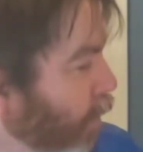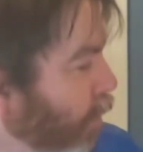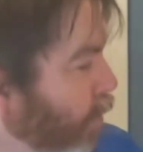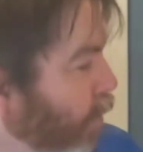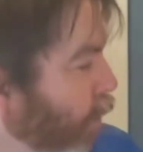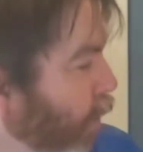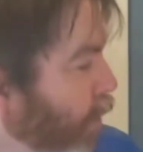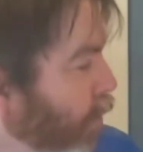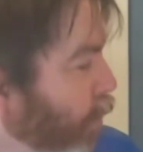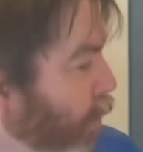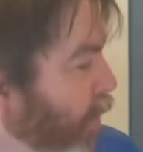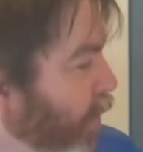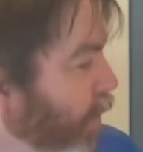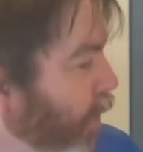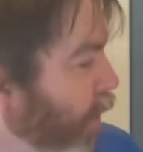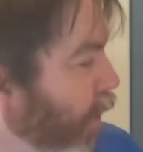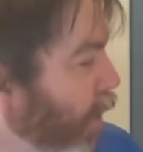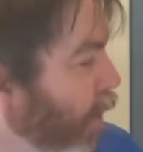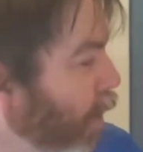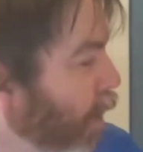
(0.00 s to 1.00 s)
So as we
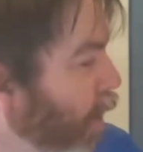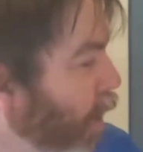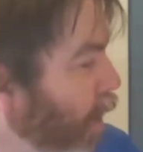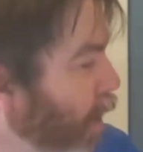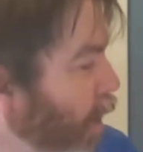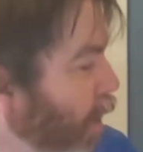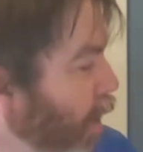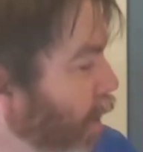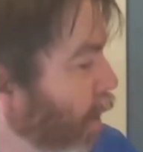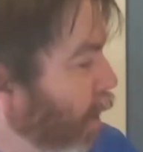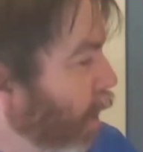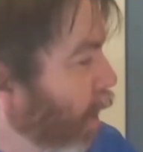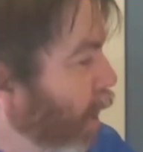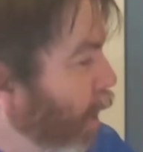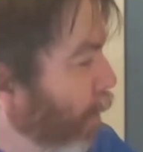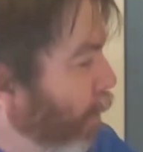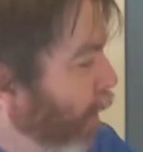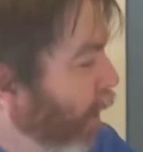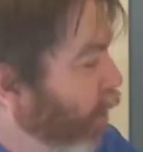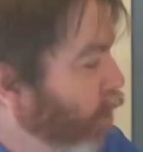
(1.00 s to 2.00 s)
see,
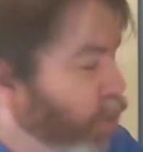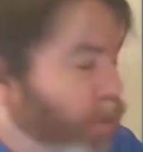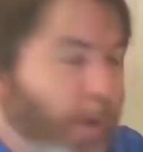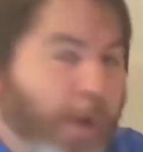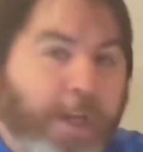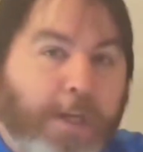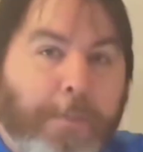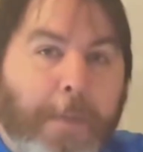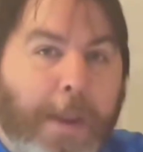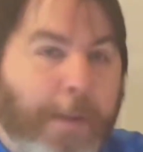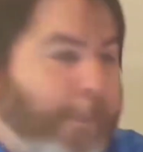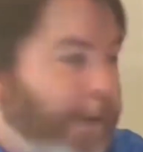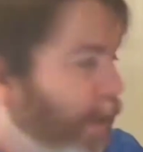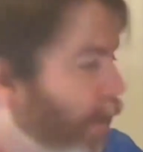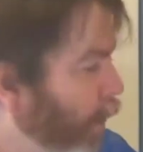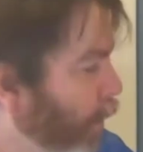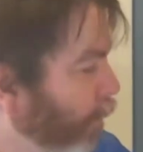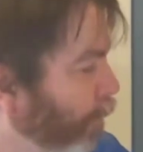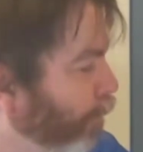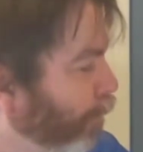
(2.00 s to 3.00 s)
it joined my
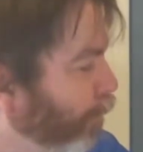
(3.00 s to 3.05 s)
meeting.